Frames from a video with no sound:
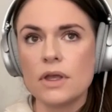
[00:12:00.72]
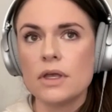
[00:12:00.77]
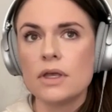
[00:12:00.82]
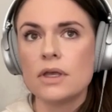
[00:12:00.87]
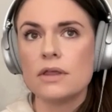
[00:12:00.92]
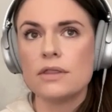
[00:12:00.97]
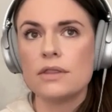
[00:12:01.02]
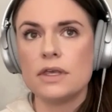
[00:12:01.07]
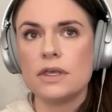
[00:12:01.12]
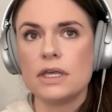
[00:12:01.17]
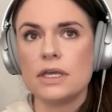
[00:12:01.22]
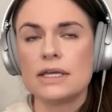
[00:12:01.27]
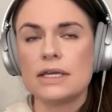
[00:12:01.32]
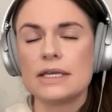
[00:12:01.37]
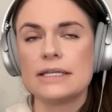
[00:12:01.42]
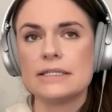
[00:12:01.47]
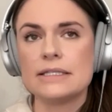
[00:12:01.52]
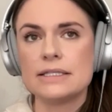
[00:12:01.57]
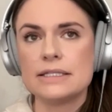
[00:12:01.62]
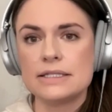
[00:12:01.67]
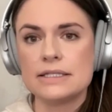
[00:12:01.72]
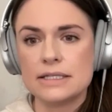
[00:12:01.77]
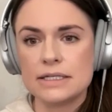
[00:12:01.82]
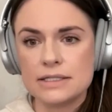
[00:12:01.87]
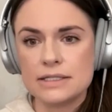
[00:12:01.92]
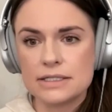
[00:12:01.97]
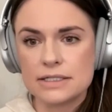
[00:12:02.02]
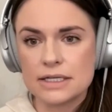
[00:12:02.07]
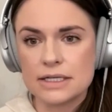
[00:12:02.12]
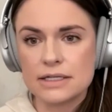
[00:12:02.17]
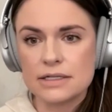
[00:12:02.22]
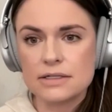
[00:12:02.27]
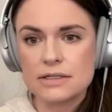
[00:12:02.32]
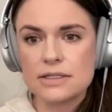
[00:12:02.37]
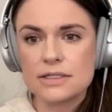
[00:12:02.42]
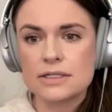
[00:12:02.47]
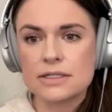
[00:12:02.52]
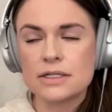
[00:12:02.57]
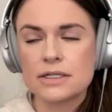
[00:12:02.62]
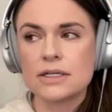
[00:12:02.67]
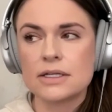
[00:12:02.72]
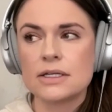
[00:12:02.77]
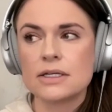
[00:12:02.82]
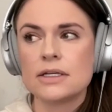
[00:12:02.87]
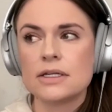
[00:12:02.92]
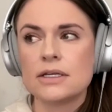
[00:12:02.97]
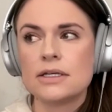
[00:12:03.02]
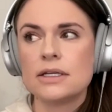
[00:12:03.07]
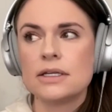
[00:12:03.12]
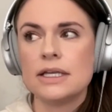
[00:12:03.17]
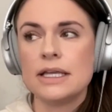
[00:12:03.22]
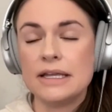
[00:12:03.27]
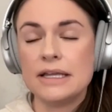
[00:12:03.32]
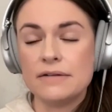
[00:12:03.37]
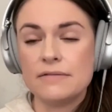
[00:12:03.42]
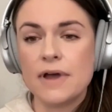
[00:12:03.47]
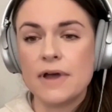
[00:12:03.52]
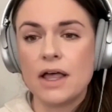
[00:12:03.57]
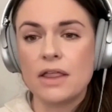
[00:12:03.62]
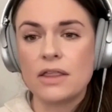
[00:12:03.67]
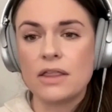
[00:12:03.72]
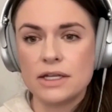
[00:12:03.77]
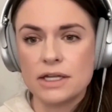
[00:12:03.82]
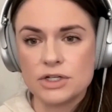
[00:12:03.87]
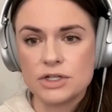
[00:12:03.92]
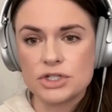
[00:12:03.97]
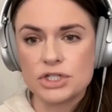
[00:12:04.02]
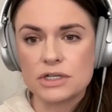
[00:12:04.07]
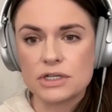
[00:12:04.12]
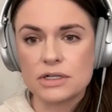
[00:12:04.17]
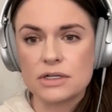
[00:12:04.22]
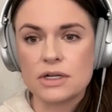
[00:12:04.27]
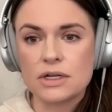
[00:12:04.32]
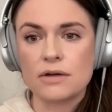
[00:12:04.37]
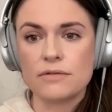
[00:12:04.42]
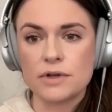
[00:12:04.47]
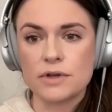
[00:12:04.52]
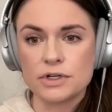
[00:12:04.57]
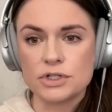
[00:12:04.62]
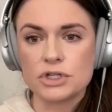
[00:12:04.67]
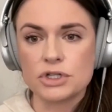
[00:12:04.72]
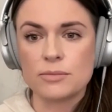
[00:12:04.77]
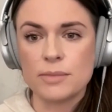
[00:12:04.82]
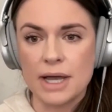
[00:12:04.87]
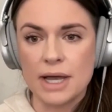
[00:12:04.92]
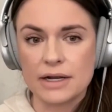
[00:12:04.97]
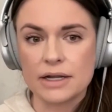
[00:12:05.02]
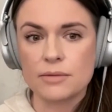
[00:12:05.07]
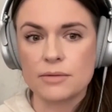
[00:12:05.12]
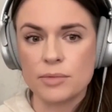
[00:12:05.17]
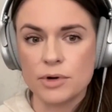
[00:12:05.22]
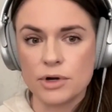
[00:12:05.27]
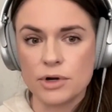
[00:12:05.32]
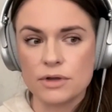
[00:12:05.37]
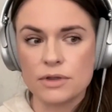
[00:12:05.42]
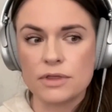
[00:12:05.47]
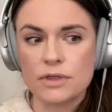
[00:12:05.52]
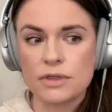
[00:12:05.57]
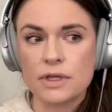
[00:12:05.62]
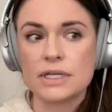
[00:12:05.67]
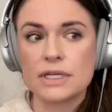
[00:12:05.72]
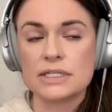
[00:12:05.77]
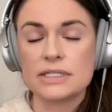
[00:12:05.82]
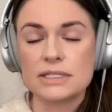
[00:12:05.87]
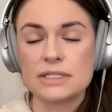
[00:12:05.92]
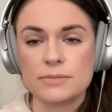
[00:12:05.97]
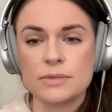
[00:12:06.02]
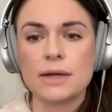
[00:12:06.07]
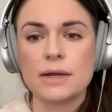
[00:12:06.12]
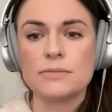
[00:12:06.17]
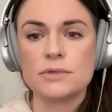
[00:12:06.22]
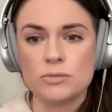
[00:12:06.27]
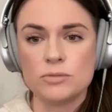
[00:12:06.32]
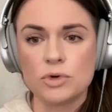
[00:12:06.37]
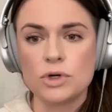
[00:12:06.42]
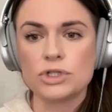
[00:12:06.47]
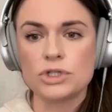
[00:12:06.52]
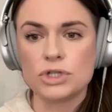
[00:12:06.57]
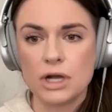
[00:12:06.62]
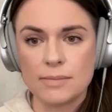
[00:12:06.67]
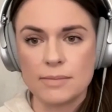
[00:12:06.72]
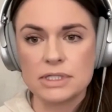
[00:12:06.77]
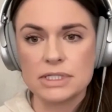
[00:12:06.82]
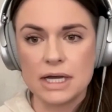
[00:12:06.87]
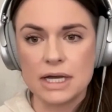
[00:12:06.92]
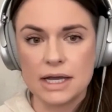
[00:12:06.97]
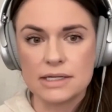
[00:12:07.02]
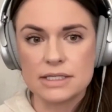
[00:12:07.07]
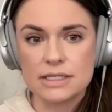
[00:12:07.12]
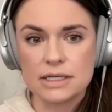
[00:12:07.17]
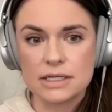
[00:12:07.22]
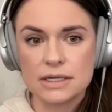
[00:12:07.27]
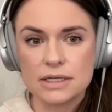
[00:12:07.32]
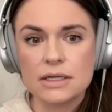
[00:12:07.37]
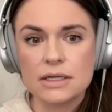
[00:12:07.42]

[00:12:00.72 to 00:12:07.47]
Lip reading: the consistent invalidation of their traumatic birth is sometimes more traumatizing